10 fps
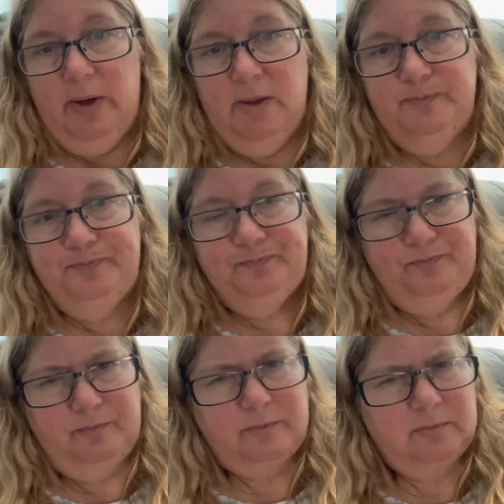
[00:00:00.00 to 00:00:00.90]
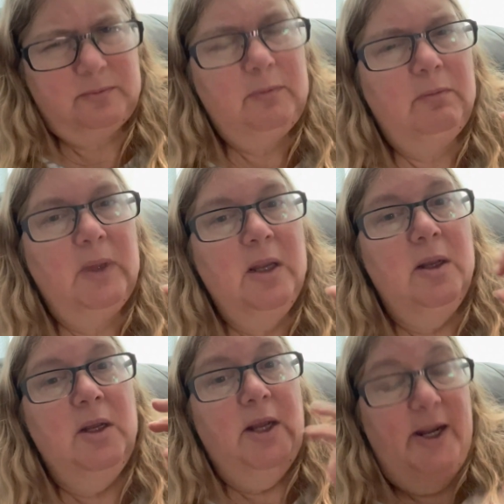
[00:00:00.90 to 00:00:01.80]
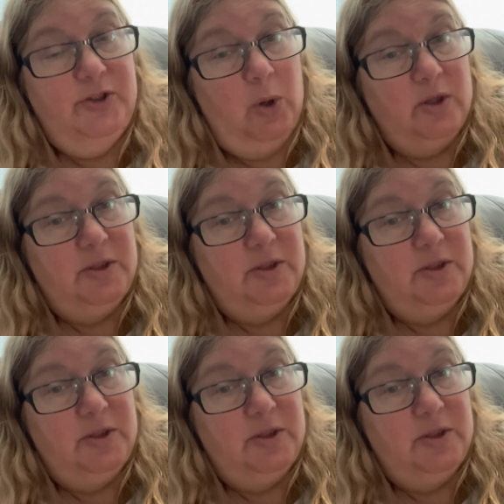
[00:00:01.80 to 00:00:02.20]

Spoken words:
it. He talks